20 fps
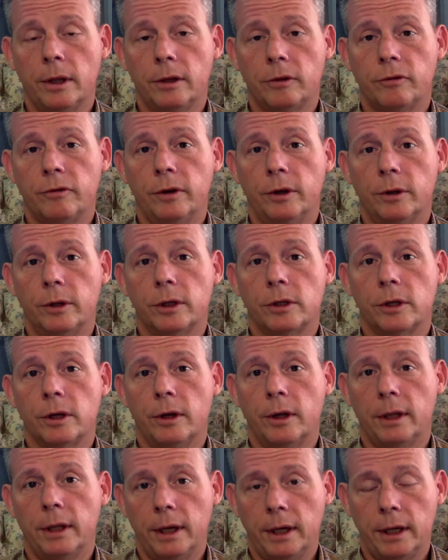Let's focus
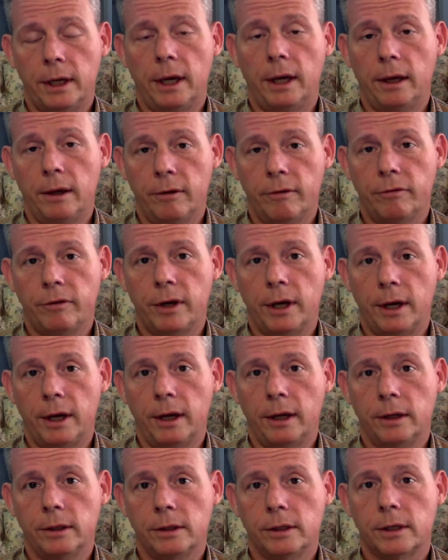on the King of
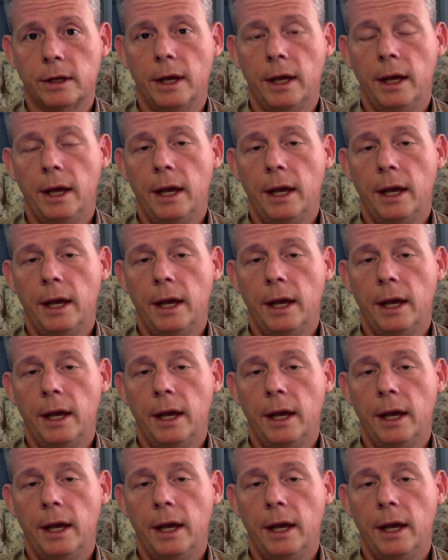Kings.